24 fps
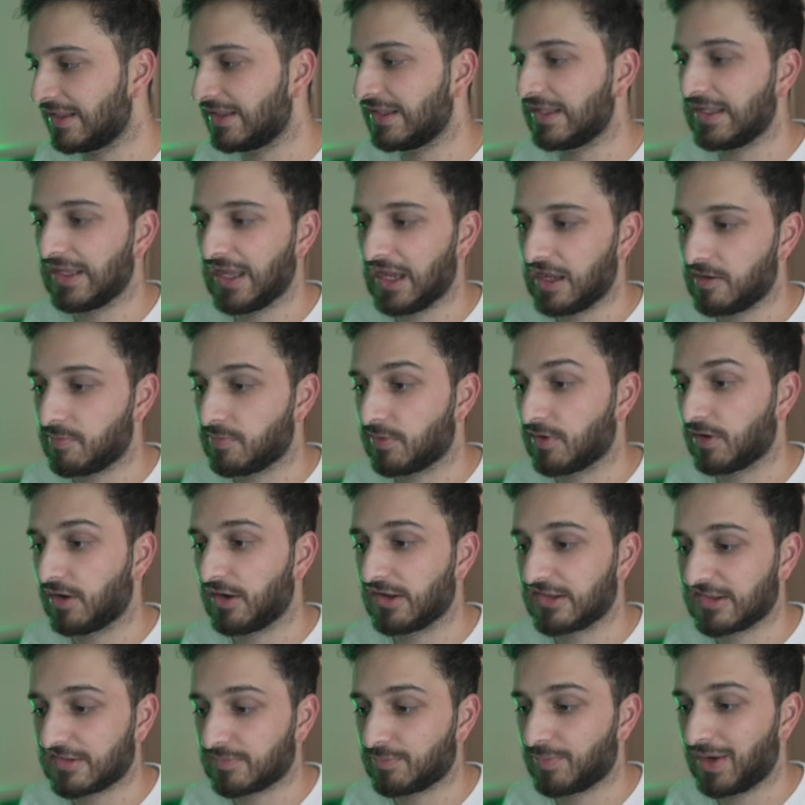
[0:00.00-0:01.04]
the
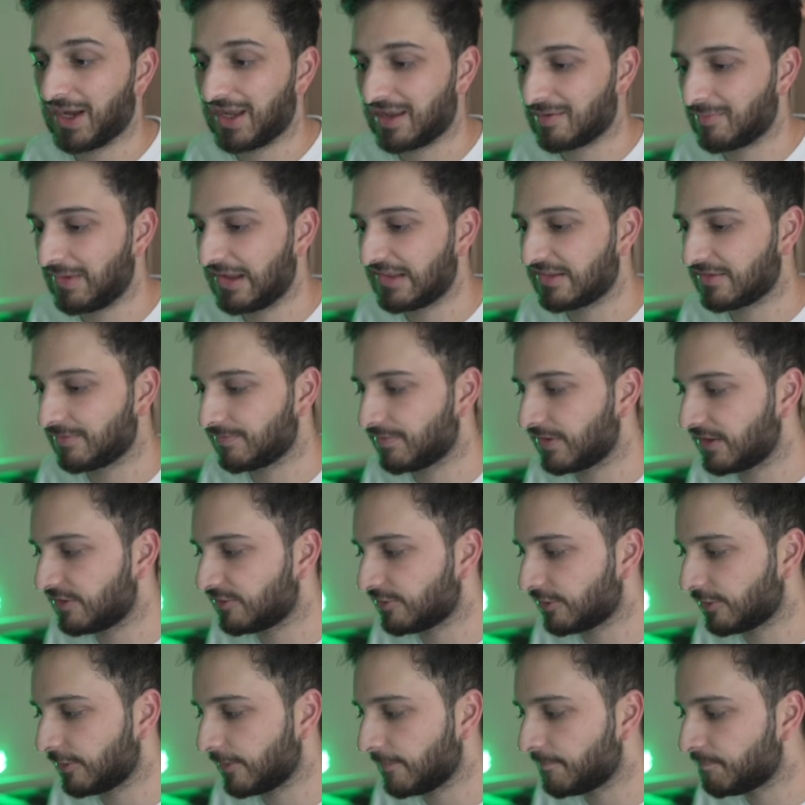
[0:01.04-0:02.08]
APR spike massively
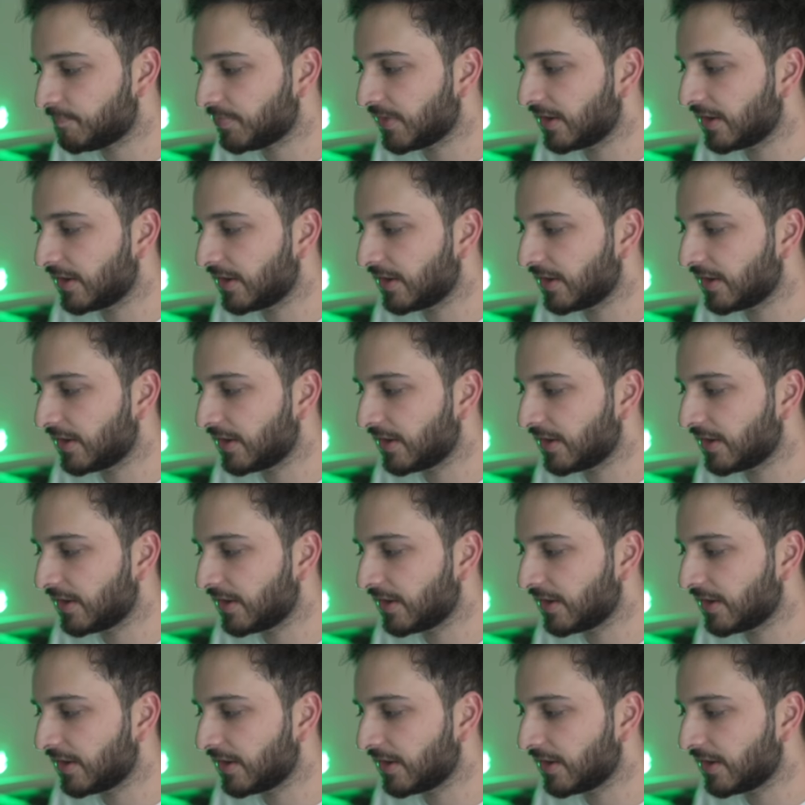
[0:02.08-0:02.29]
too.